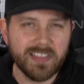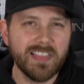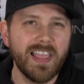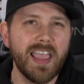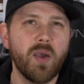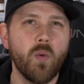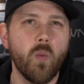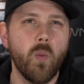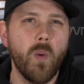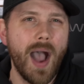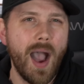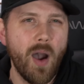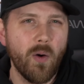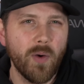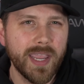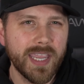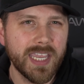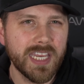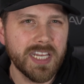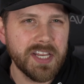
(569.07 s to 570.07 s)
like
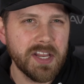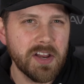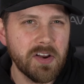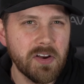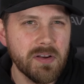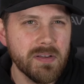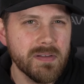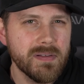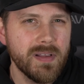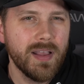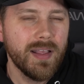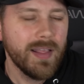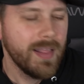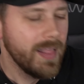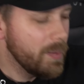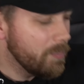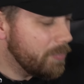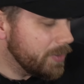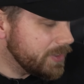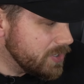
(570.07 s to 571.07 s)
wowing in here,
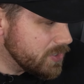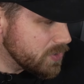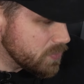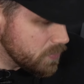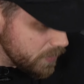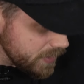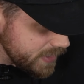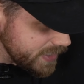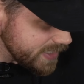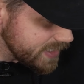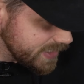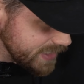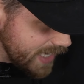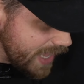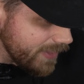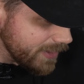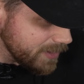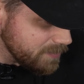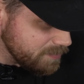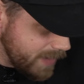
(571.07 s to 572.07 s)
but there's really
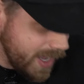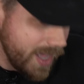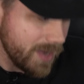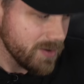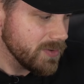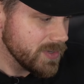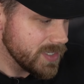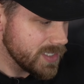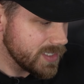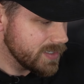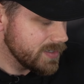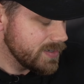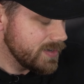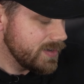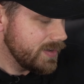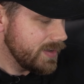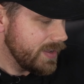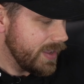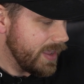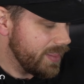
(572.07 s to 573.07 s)
solid models
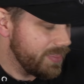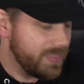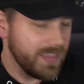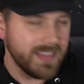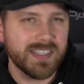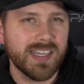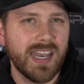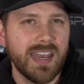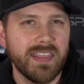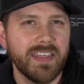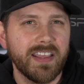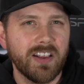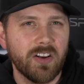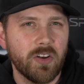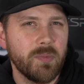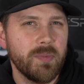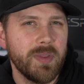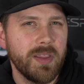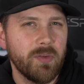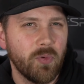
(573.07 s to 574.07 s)
and things that I think are
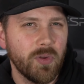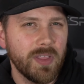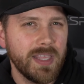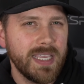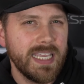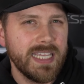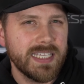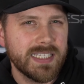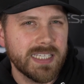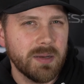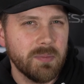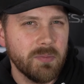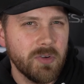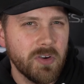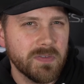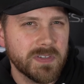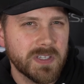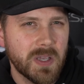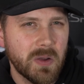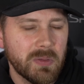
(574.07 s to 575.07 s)
gonna be really easy to
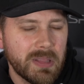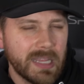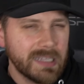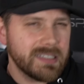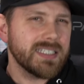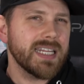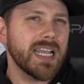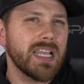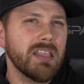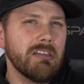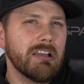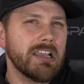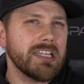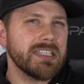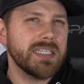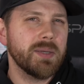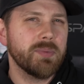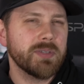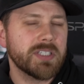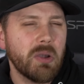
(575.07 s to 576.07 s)
move. So let's take a look
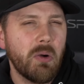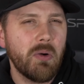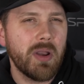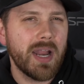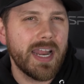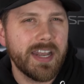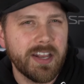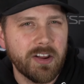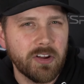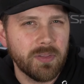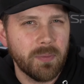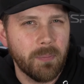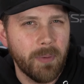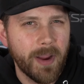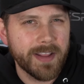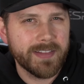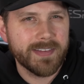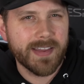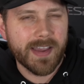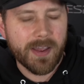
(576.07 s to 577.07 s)
and see what's going on here in the
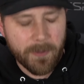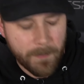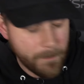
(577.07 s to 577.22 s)
breakdown.